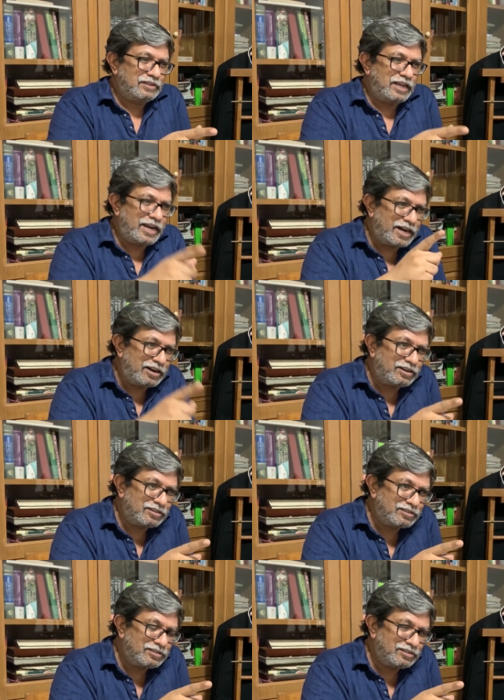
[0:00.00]
and
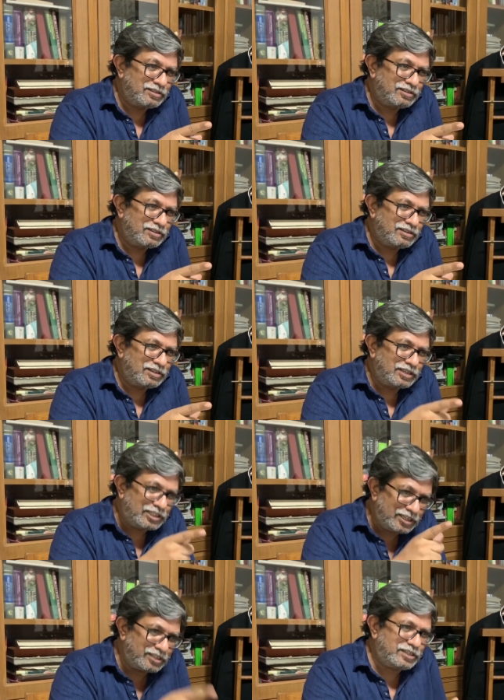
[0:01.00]

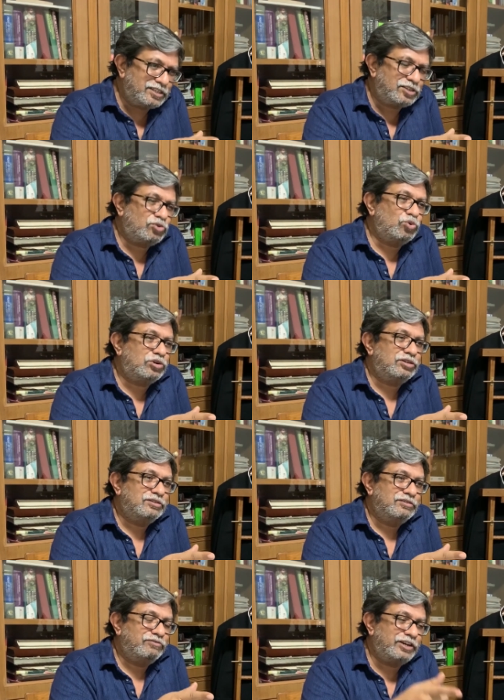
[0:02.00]
here the court
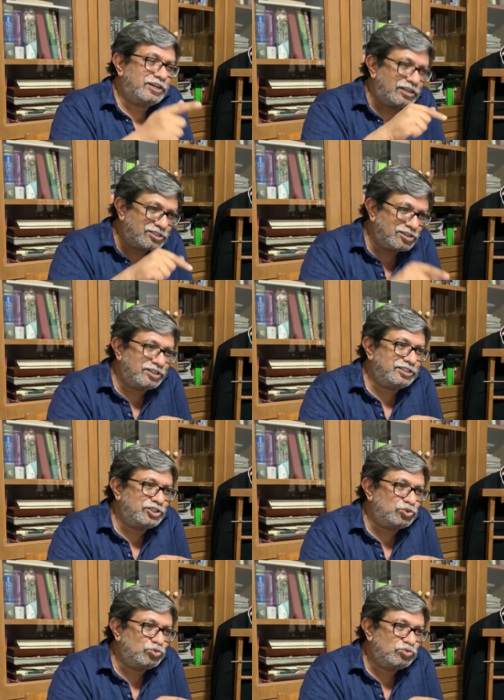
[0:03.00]
when considered the
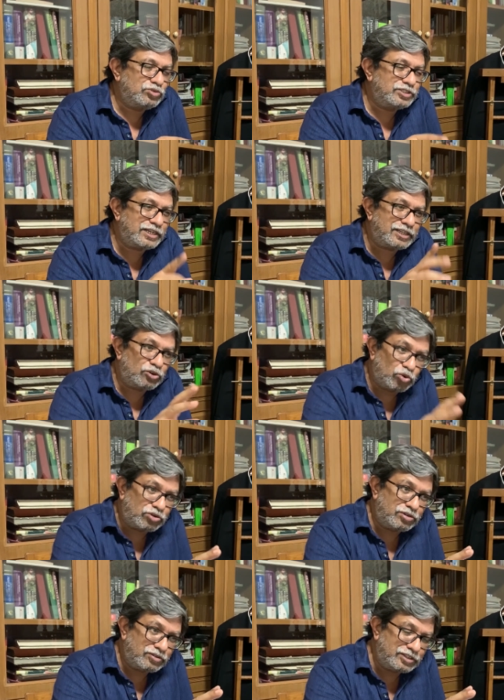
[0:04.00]
issue said that
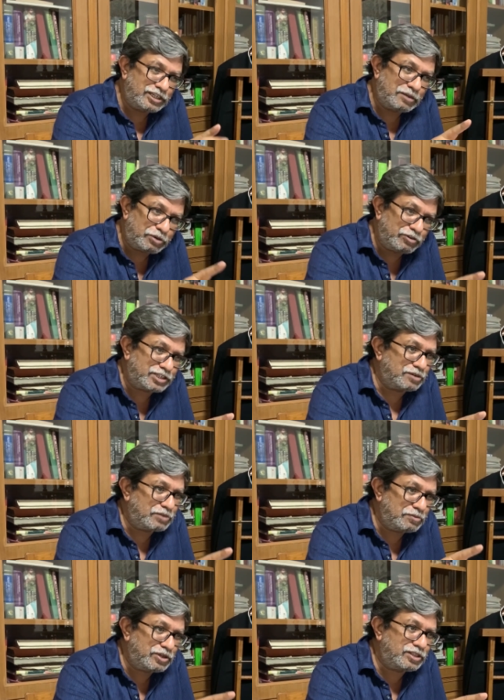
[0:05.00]
look the deprivation
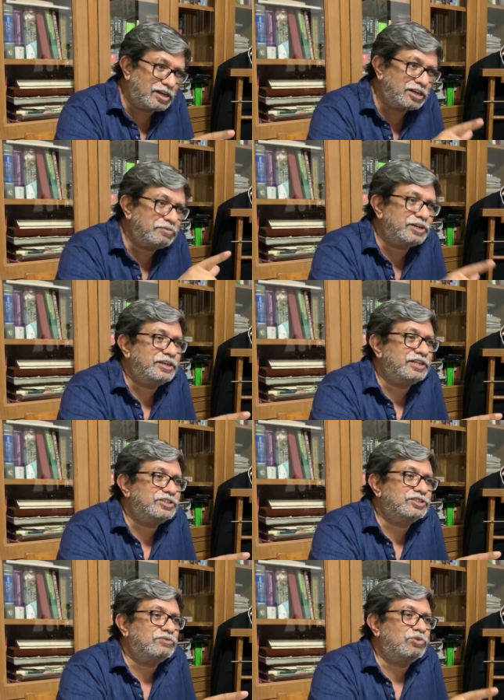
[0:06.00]
maybe the ultimate
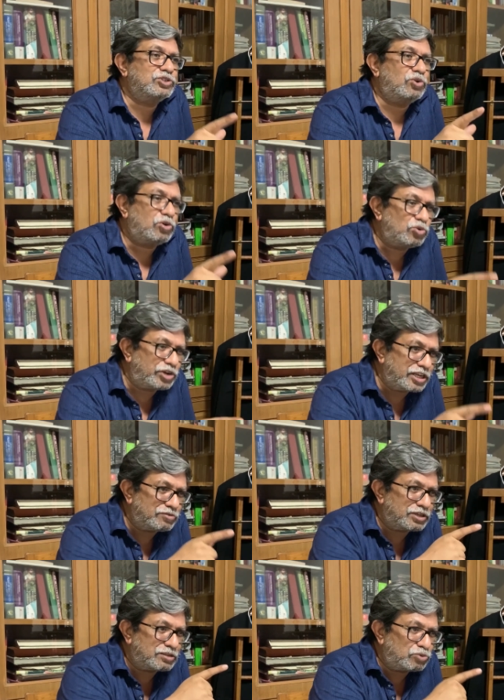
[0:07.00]
intention was not to take
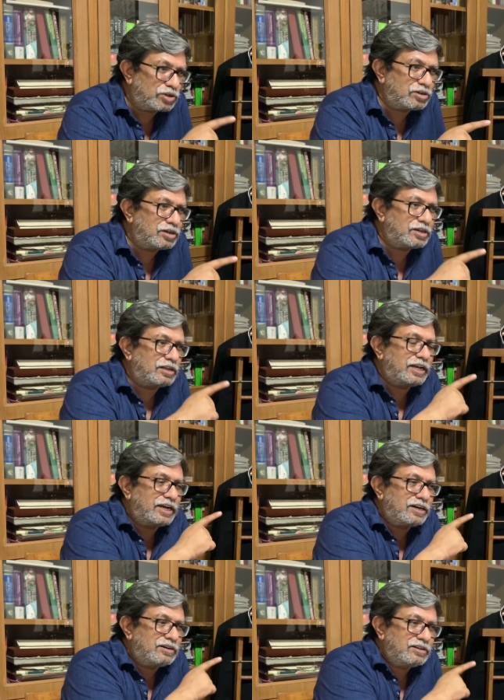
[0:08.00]
away the bullock cart
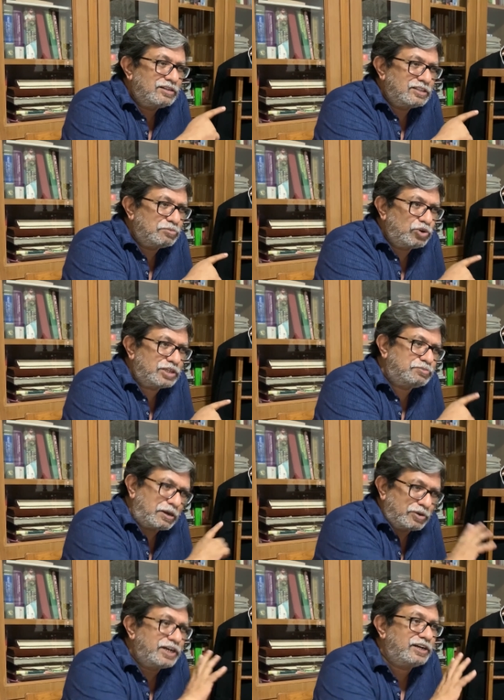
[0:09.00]
and the bullocks
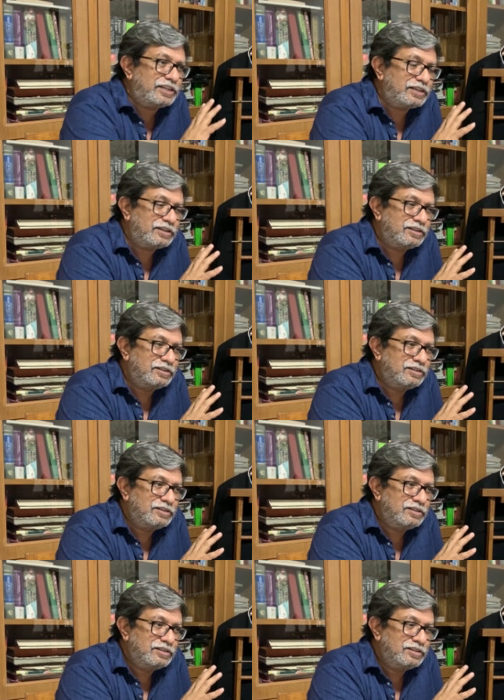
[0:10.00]
permanently
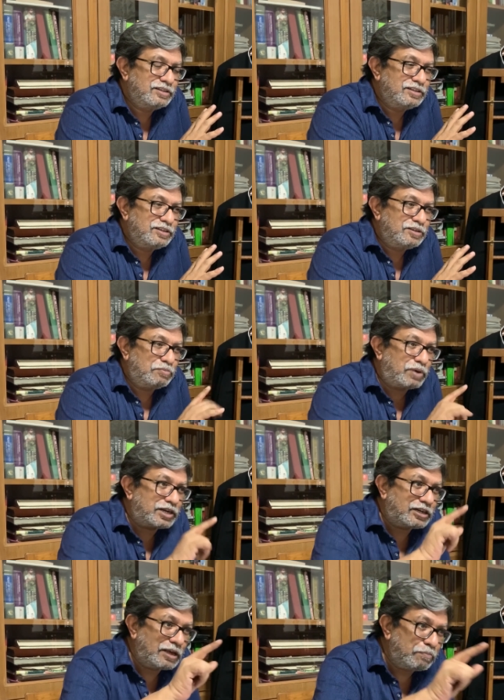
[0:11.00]

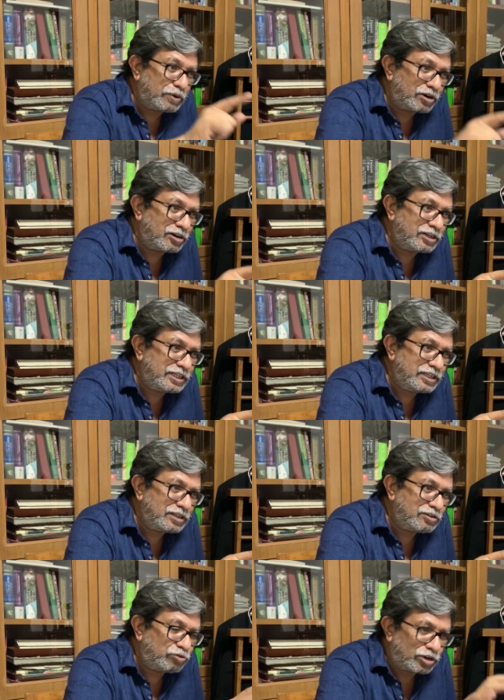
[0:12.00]
but
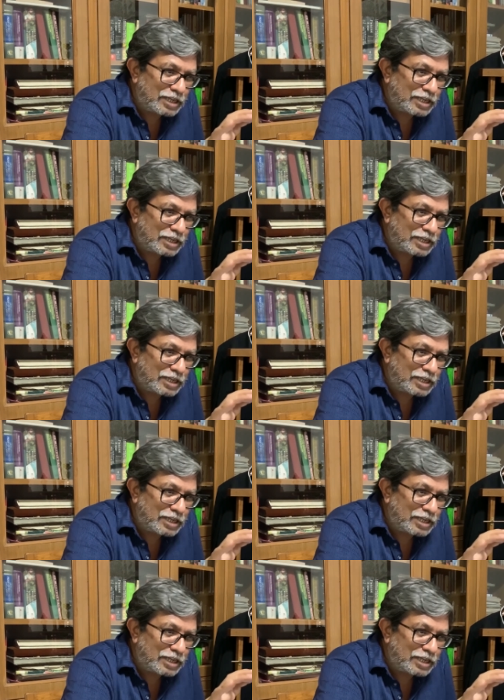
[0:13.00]
temporarily for